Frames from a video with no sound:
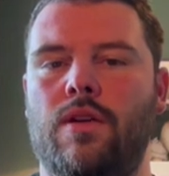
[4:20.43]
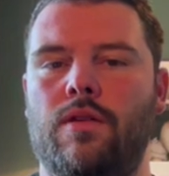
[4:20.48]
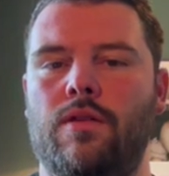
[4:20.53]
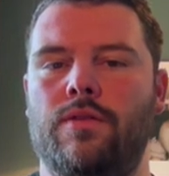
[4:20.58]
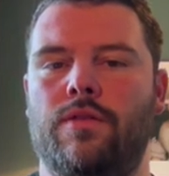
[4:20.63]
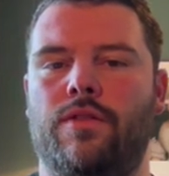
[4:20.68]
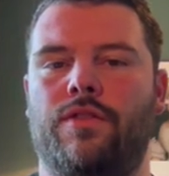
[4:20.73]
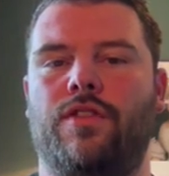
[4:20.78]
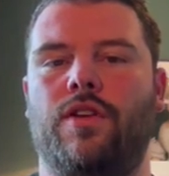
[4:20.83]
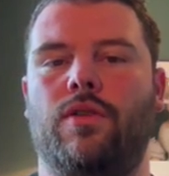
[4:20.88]

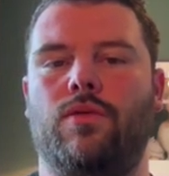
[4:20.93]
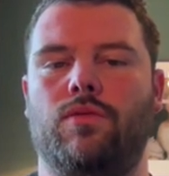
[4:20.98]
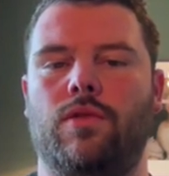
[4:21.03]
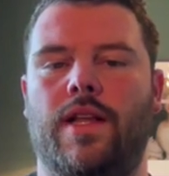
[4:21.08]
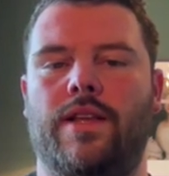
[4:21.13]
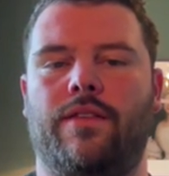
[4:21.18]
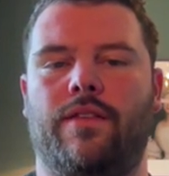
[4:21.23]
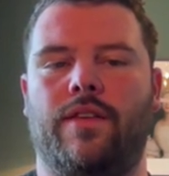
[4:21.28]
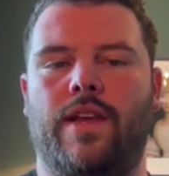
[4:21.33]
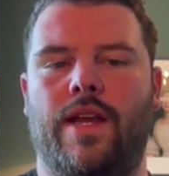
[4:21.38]
So
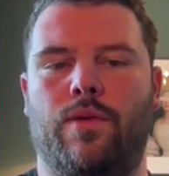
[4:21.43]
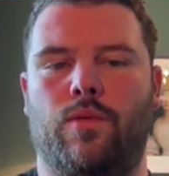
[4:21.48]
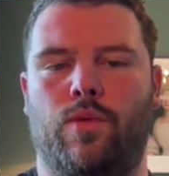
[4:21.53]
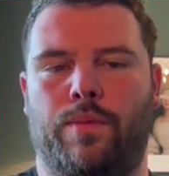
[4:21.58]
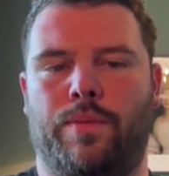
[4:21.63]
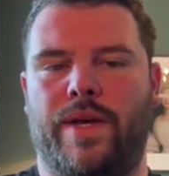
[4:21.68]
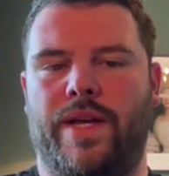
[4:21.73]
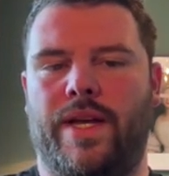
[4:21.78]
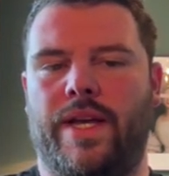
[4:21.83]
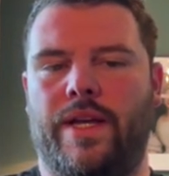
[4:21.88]
let's say we're
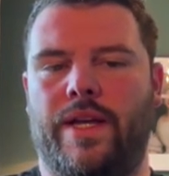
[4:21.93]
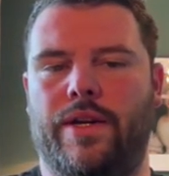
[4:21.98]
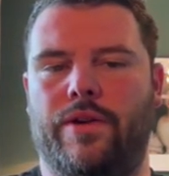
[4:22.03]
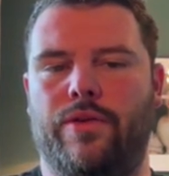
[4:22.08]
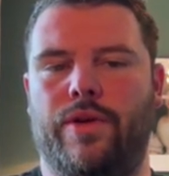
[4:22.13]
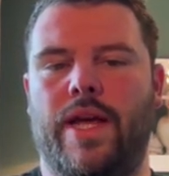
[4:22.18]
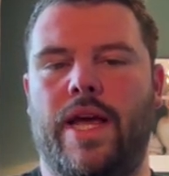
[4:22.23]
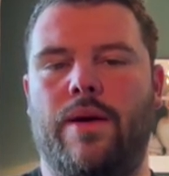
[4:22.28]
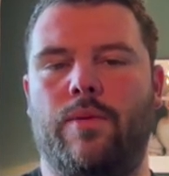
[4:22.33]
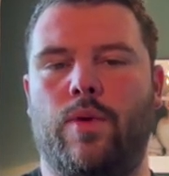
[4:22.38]
picking a new
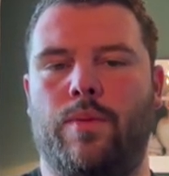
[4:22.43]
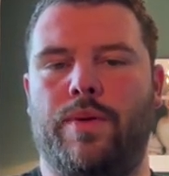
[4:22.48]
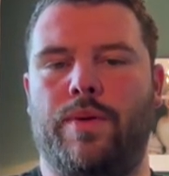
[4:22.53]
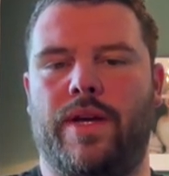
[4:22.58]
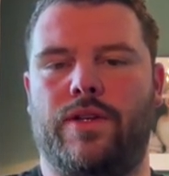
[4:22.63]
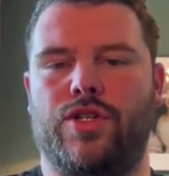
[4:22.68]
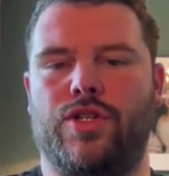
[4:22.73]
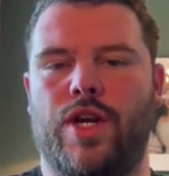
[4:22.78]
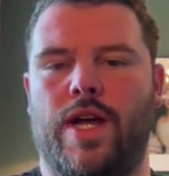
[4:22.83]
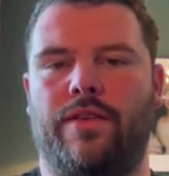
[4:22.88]
game. We
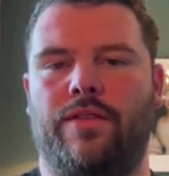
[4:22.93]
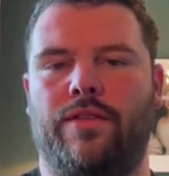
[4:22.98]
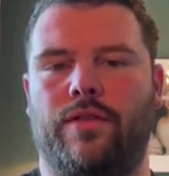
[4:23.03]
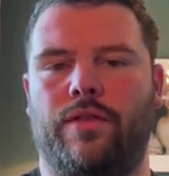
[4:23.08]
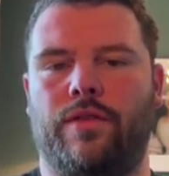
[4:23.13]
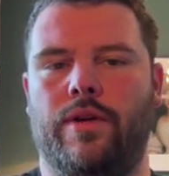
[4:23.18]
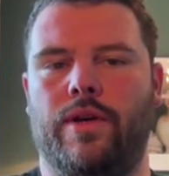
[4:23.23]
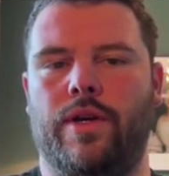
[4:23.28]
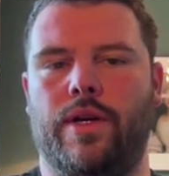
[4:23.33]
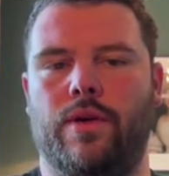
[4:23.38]
pick
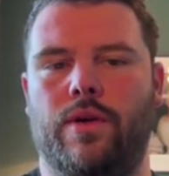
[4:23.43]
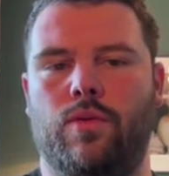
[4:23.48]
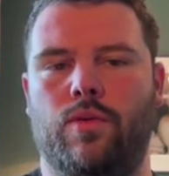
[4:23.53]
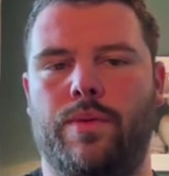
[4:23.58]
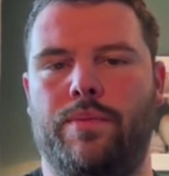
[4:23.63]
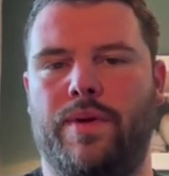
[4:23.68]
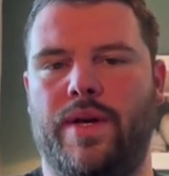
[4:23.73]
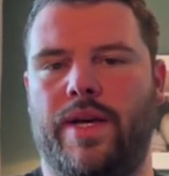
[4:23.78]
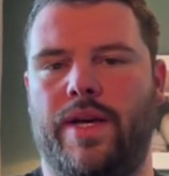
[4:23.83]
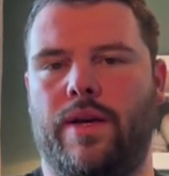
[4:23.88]
chess. We
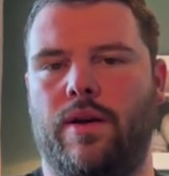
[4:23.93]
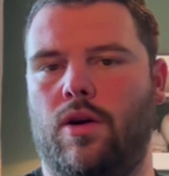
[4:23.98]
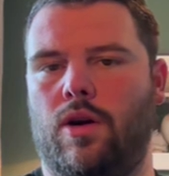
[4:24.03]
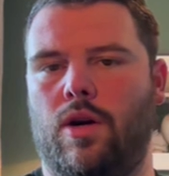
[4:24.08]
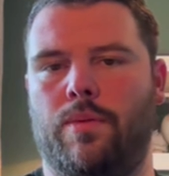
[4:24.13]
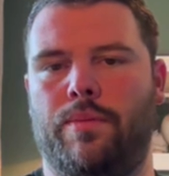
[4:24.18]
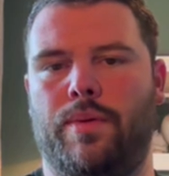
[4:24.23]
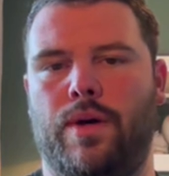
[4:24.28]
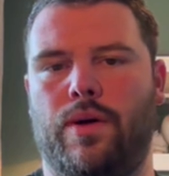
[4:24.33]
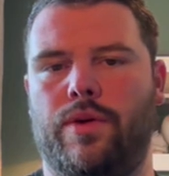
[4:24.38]
pick our
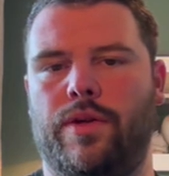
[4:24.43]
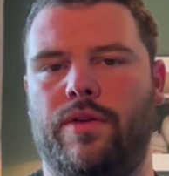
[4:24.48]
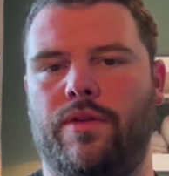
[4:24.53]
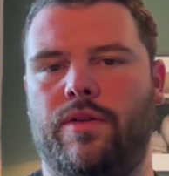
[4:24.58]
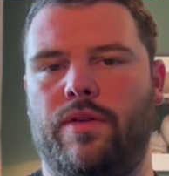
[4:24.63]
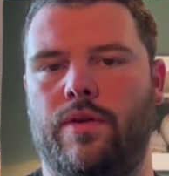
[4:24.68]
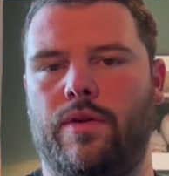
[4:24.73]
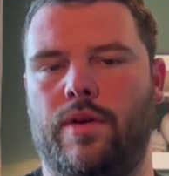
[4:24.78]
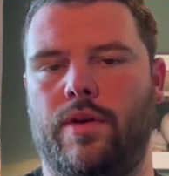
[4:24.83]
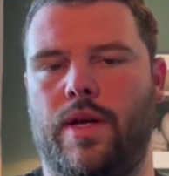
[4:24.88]
opponent.